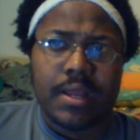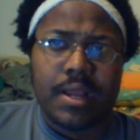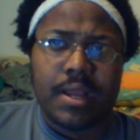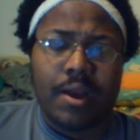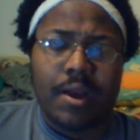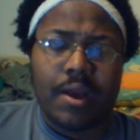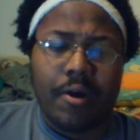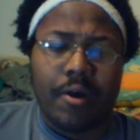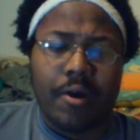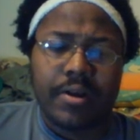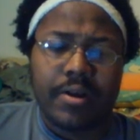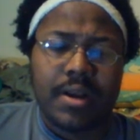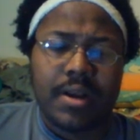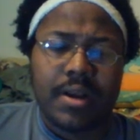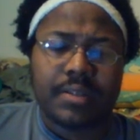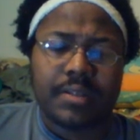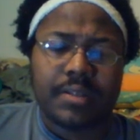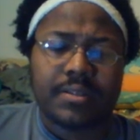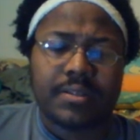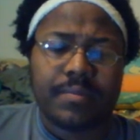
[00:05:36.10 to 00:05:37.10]
are
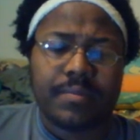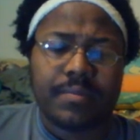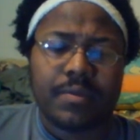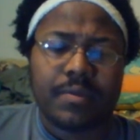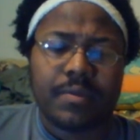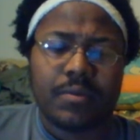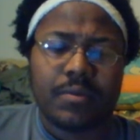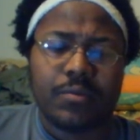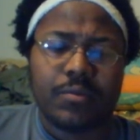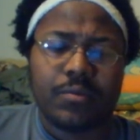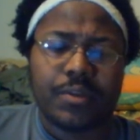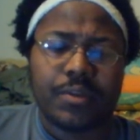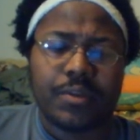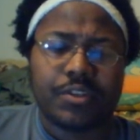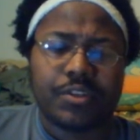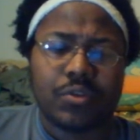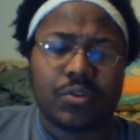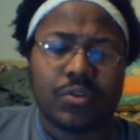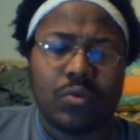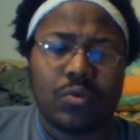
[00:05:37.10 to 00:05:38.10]
not something which
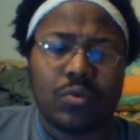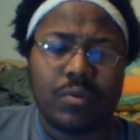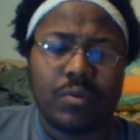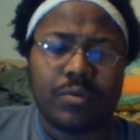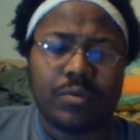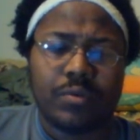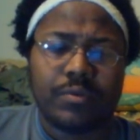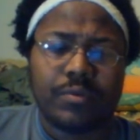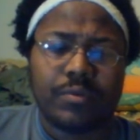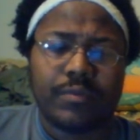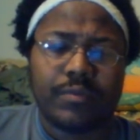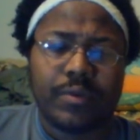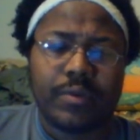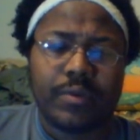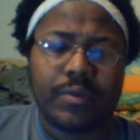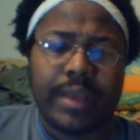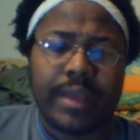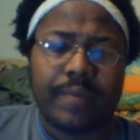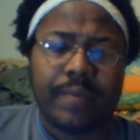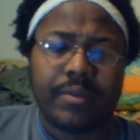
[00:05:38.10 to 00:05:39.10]
a normal
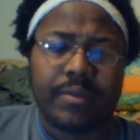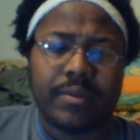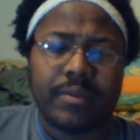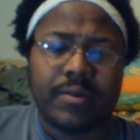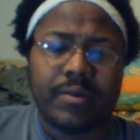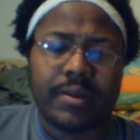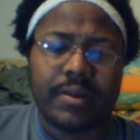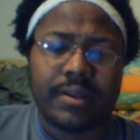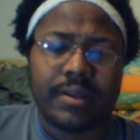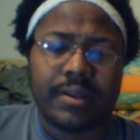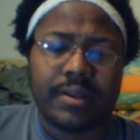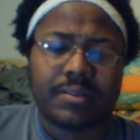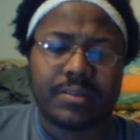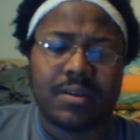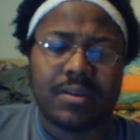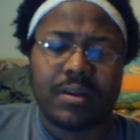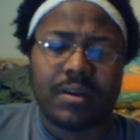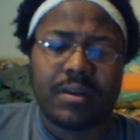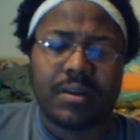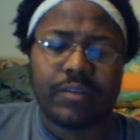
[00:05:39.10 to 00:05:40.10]
vocabulary and
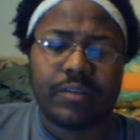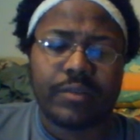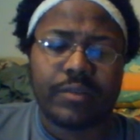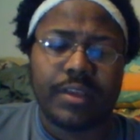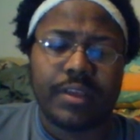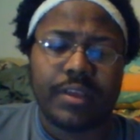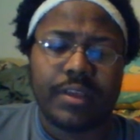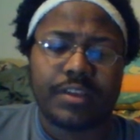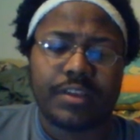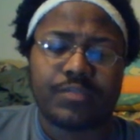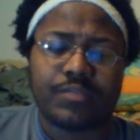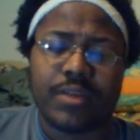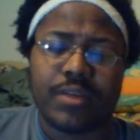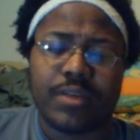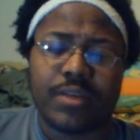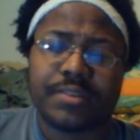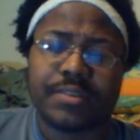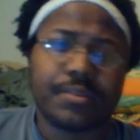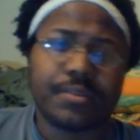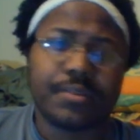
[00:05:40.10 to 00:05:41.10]
lexicon can really
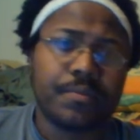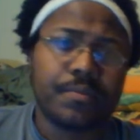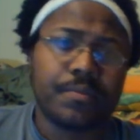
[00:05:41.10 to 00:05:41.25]
express.